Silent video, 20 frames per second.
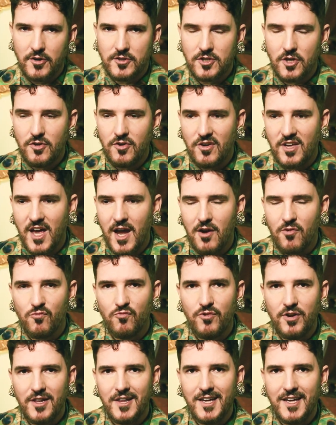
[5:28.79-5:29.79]
So you can't
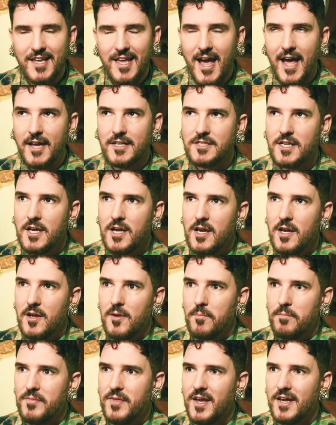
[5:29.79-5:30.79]
really get
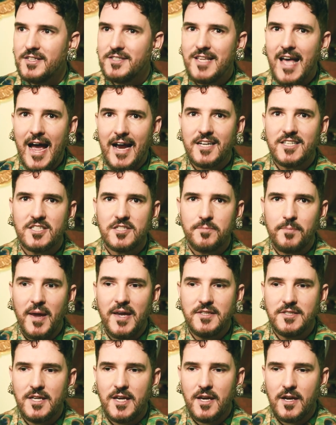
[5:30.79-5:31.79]
the exact
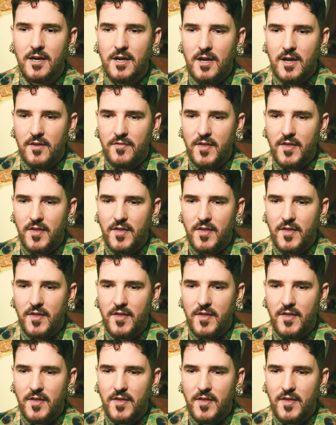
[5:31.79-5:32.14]
spacing